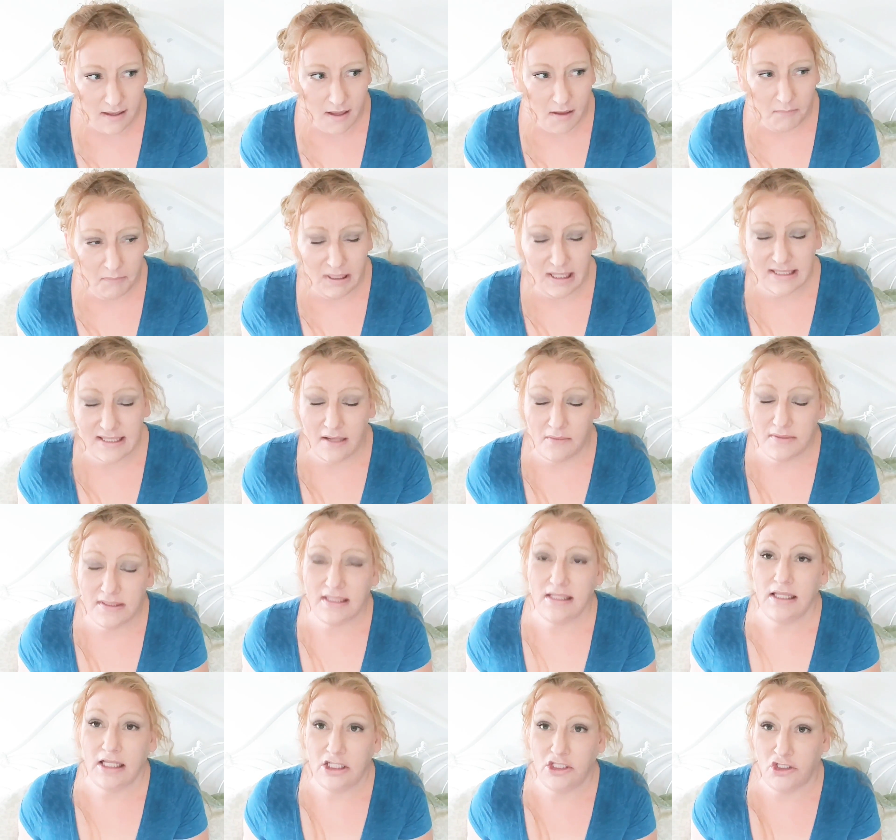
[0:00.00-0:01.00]
because I was
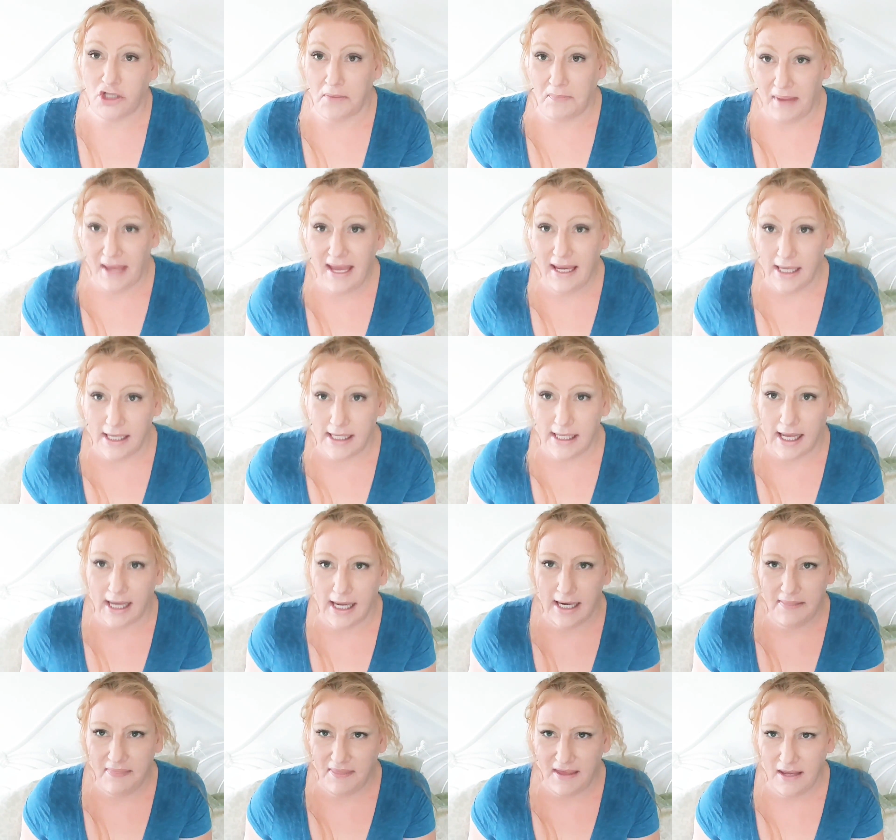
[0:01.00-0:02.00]
in legit pain.
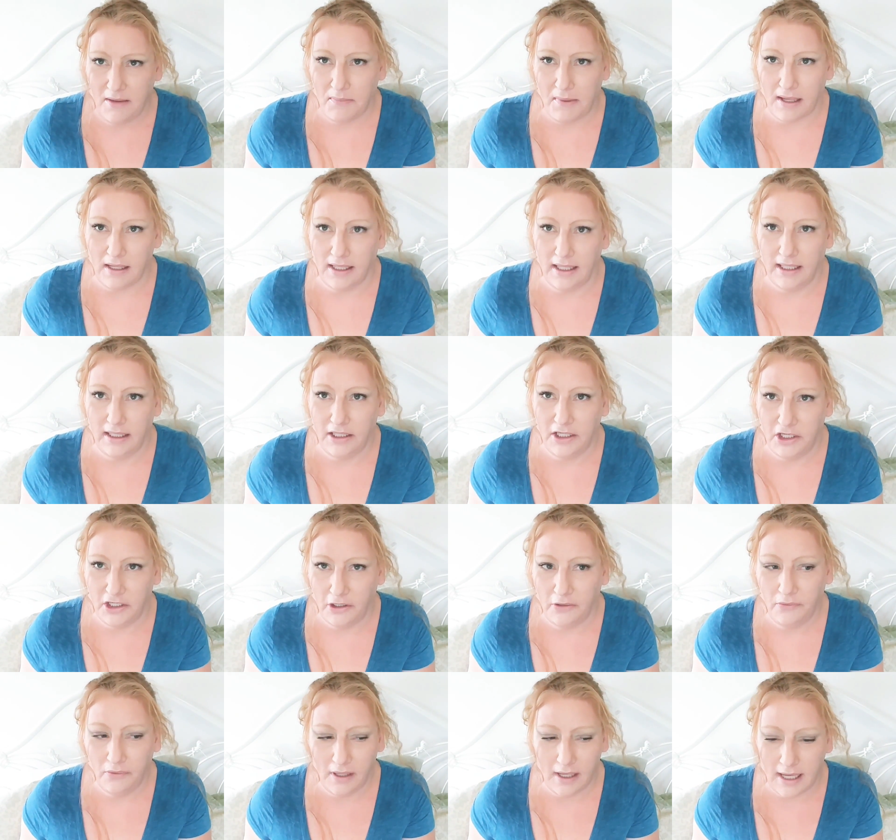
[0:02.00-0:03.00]
I didn't think about it, you
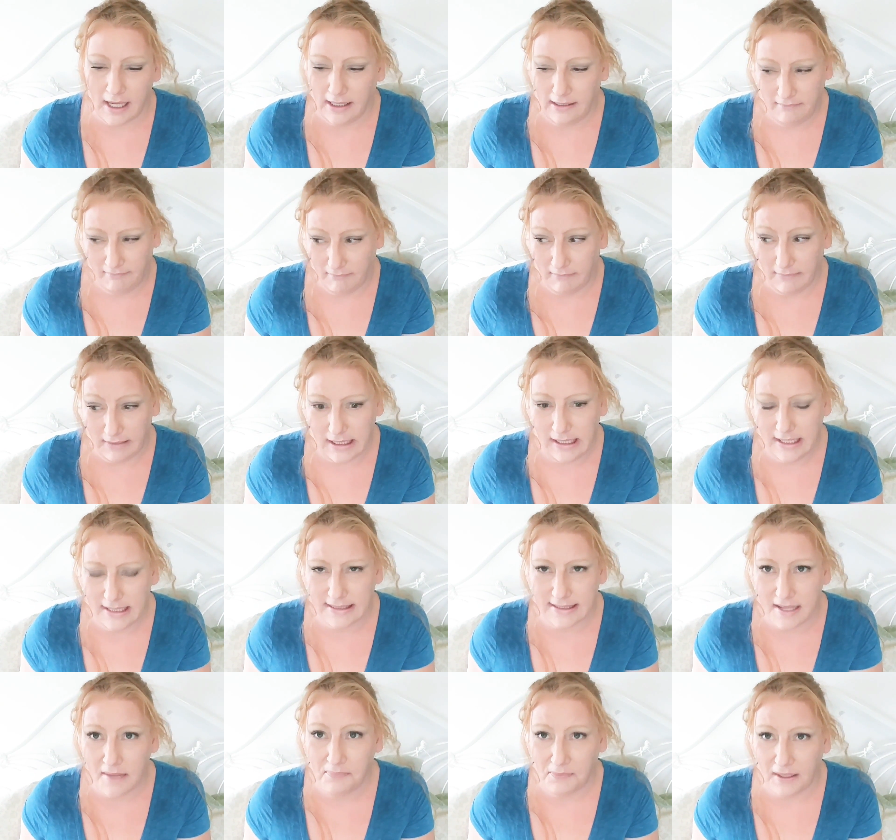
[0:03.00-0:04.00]
know, I
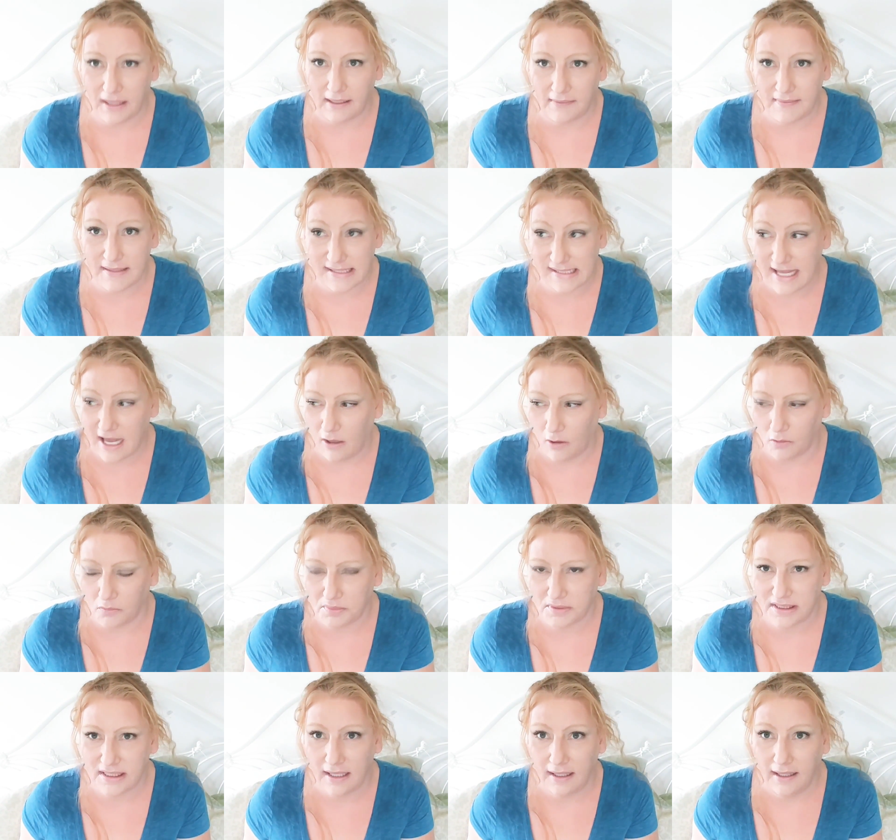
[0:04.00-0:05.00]
needed something, and this
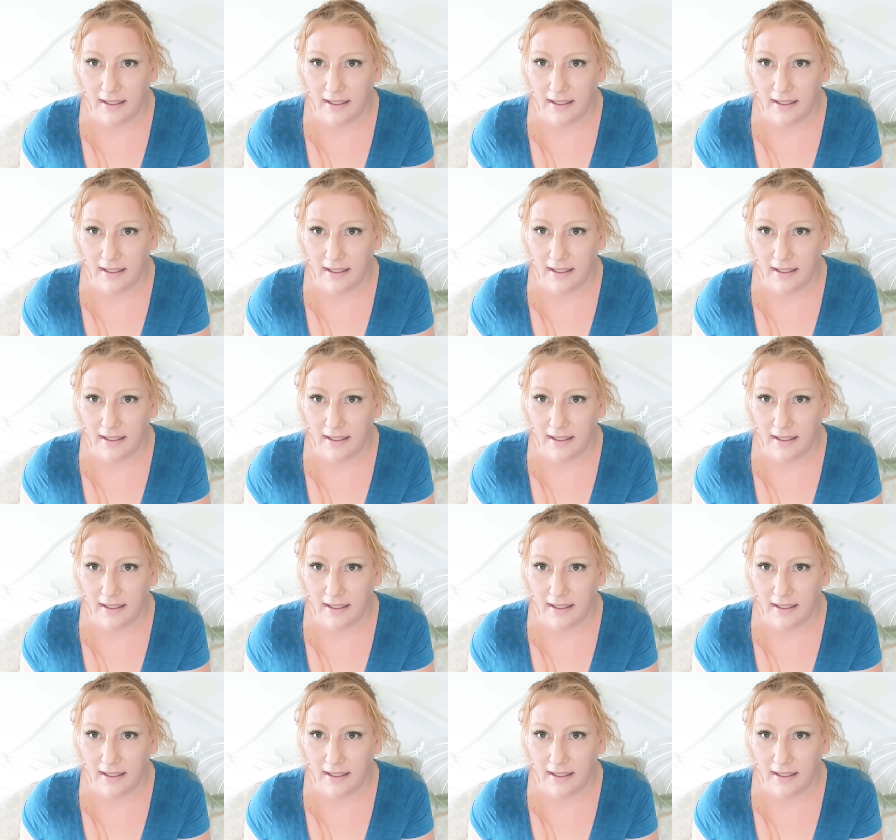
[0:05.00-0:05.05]
helped.